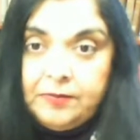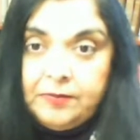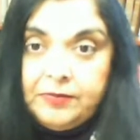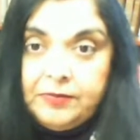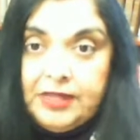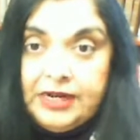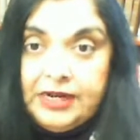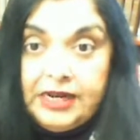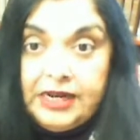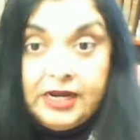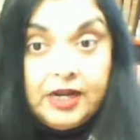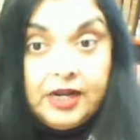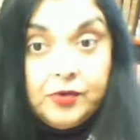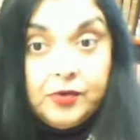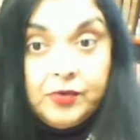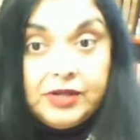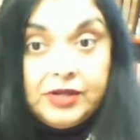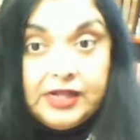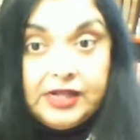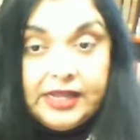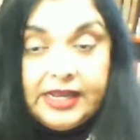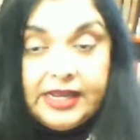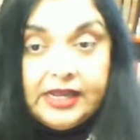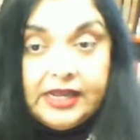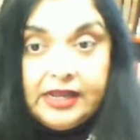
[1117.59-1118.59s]
They did it with
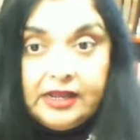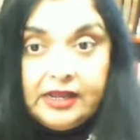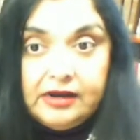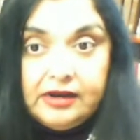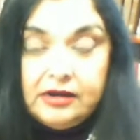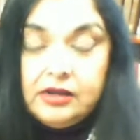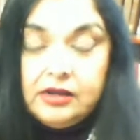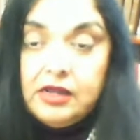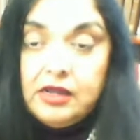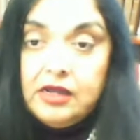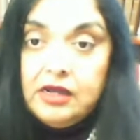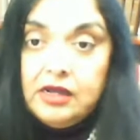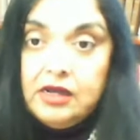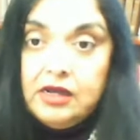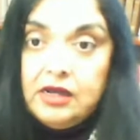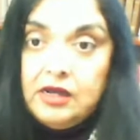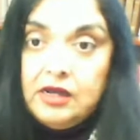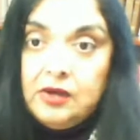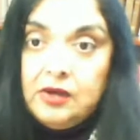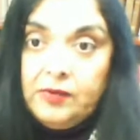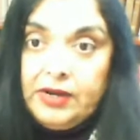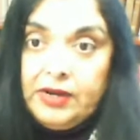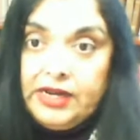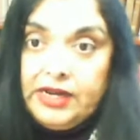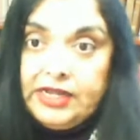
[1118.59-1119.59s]
Lincoln.
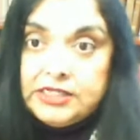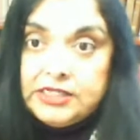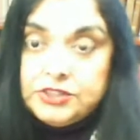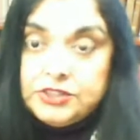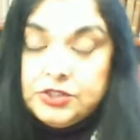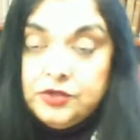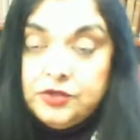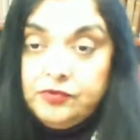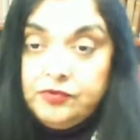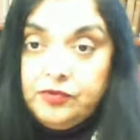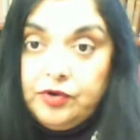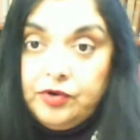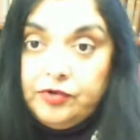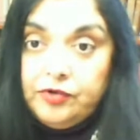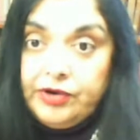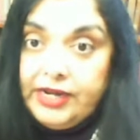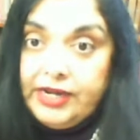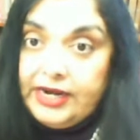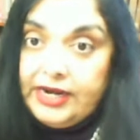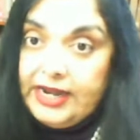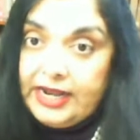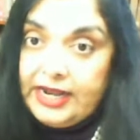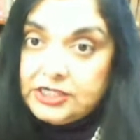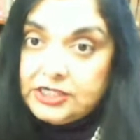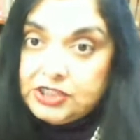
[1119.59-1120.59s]
When he stood for
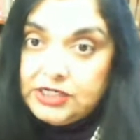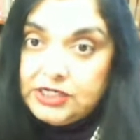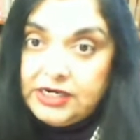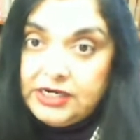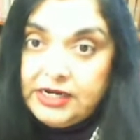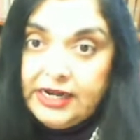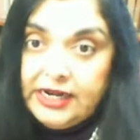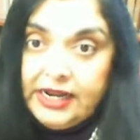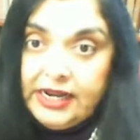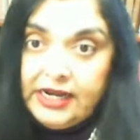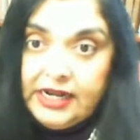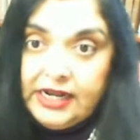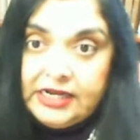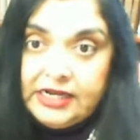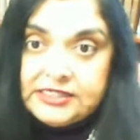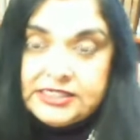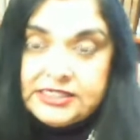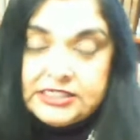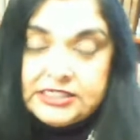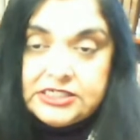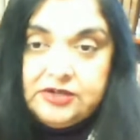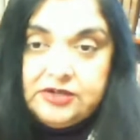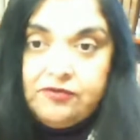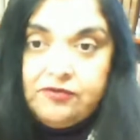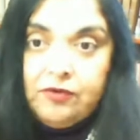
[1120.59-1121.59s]
re-election in
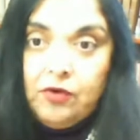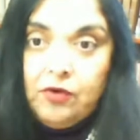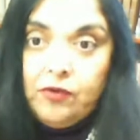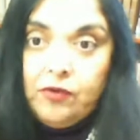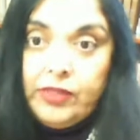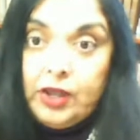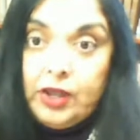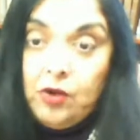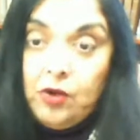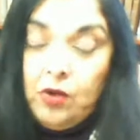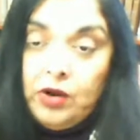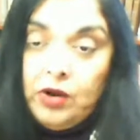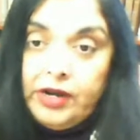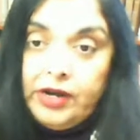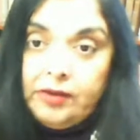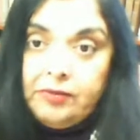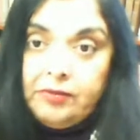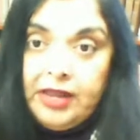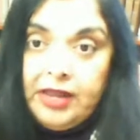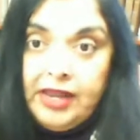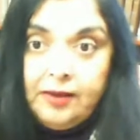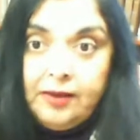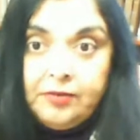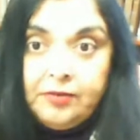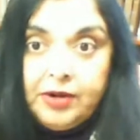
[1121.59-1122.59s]
1864, they called him
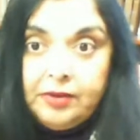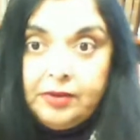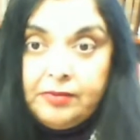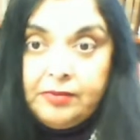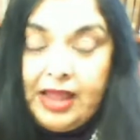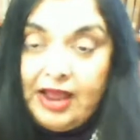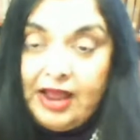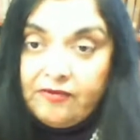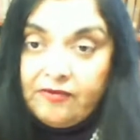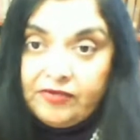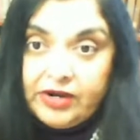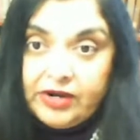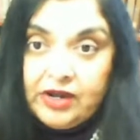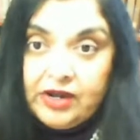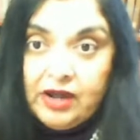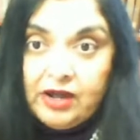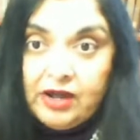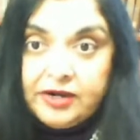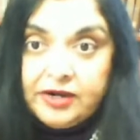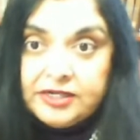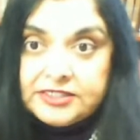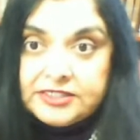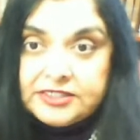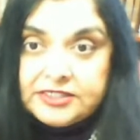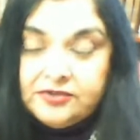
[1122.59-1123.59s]
Abraham
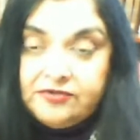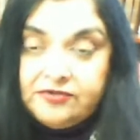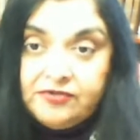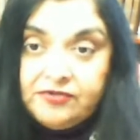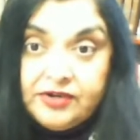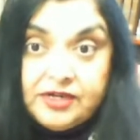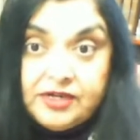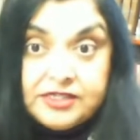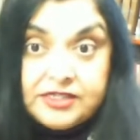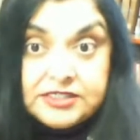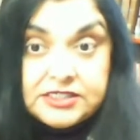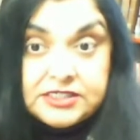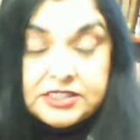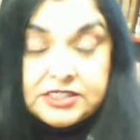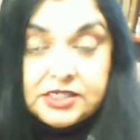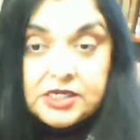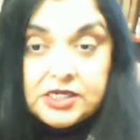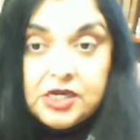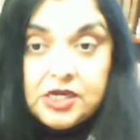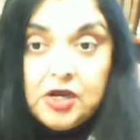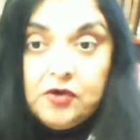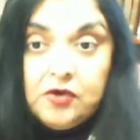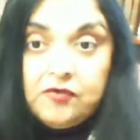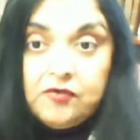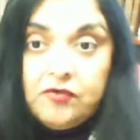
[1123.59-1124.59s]
Africanus the First
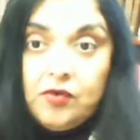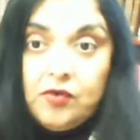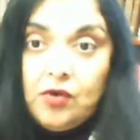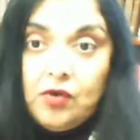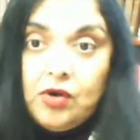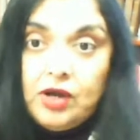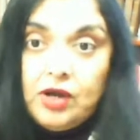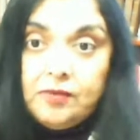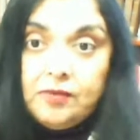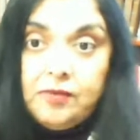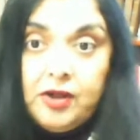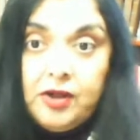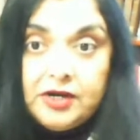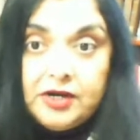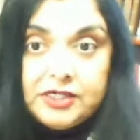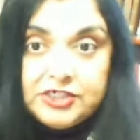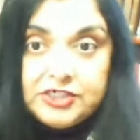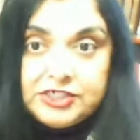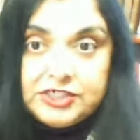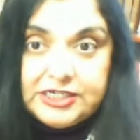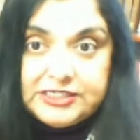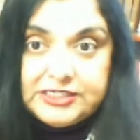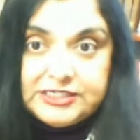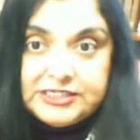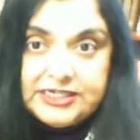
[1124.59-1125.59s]
for
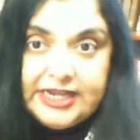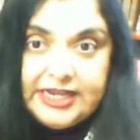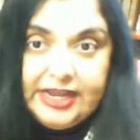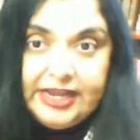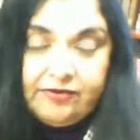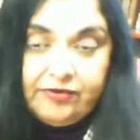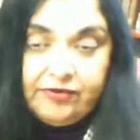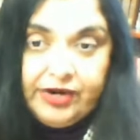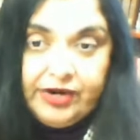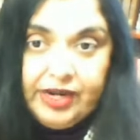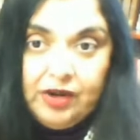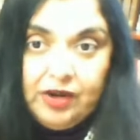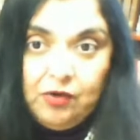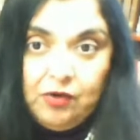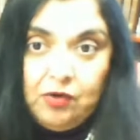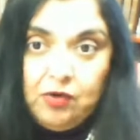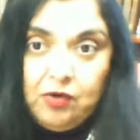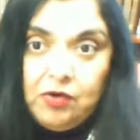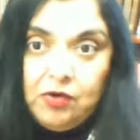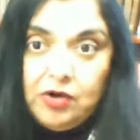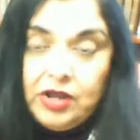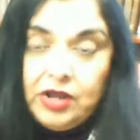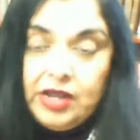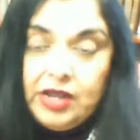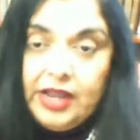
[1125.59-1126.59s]
abolishing slavery,
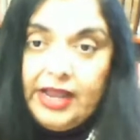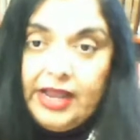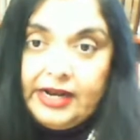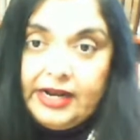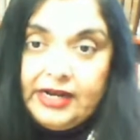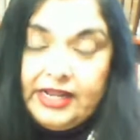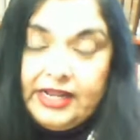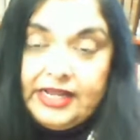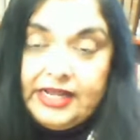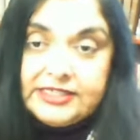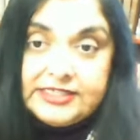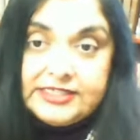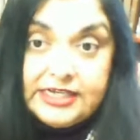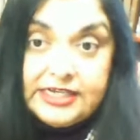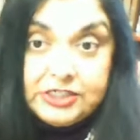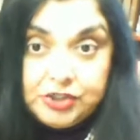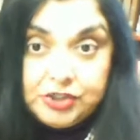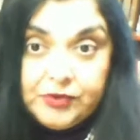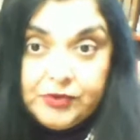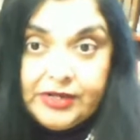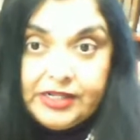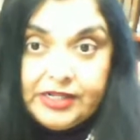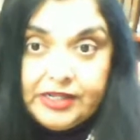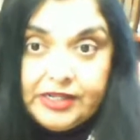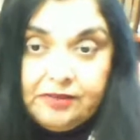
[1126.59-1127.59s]
or at least
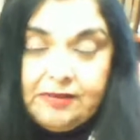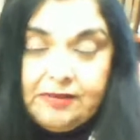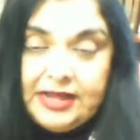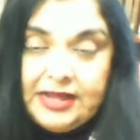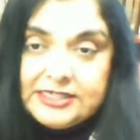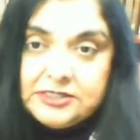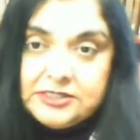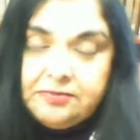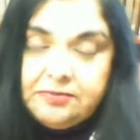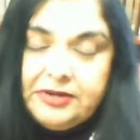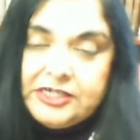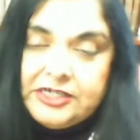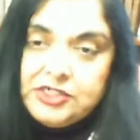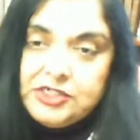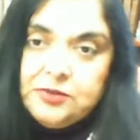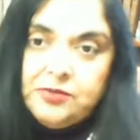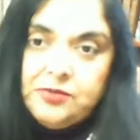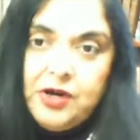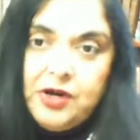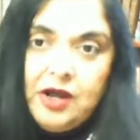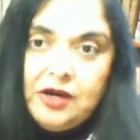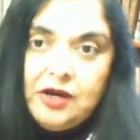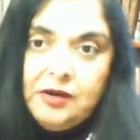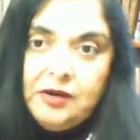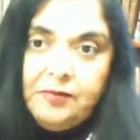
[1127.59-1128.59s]
issuing the Emancipation
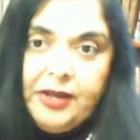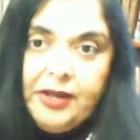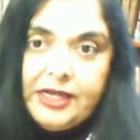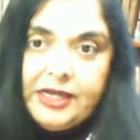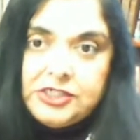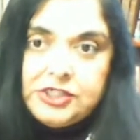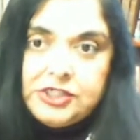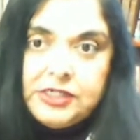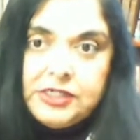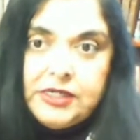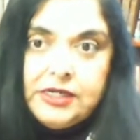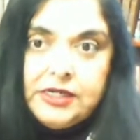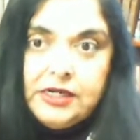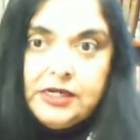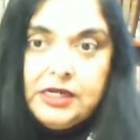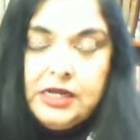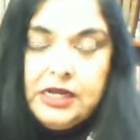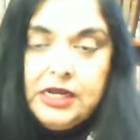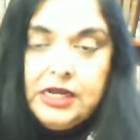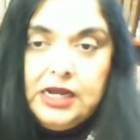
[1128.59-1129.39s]
Proclamation.